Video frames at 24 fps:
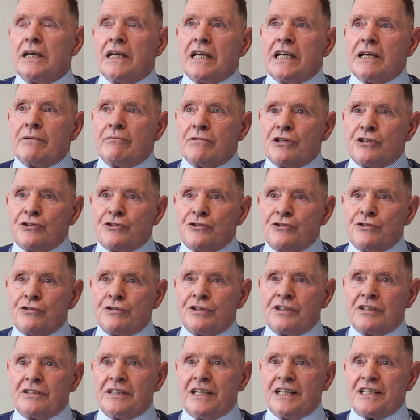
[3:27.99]
It was
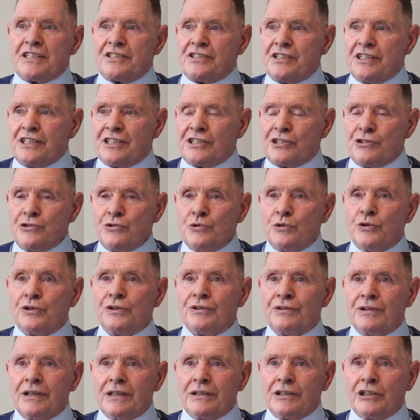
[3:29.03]
utilised and it's
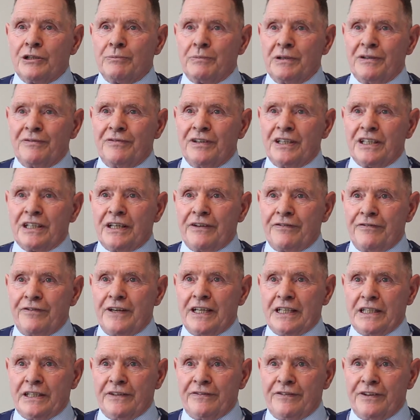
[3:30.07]
known to be very
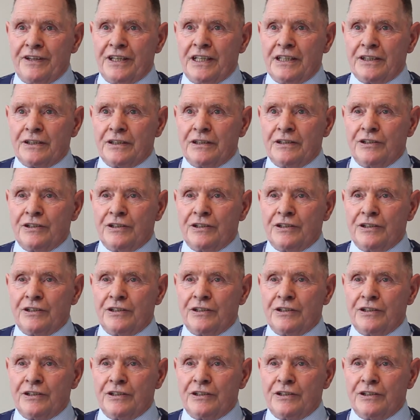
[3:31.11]
effective for that.